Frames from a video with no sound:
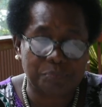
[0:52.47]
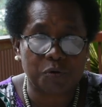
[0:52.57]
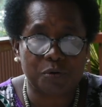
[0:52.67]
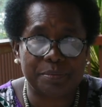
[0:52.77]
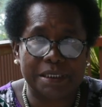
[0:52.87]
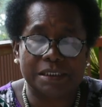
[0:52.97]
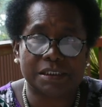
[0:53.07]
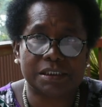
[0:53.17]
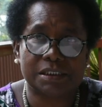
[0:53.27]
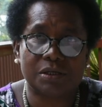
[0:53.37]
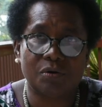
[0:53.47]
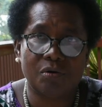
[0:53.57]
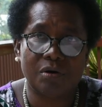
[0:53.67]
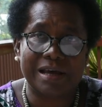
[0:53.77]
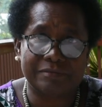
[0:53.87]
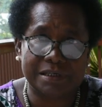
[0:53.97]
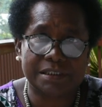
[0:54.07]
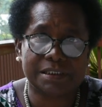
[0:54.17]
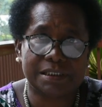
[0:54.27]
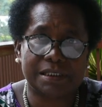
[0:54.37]
province or a
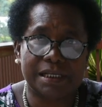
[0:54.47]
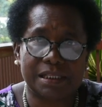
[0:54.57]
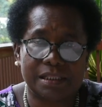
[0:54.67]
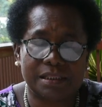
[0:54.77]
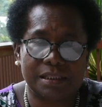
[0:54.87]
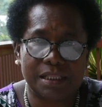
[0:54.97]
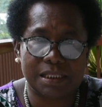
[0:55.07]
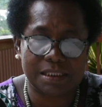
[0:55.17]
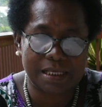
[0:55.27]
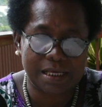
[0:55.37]
region that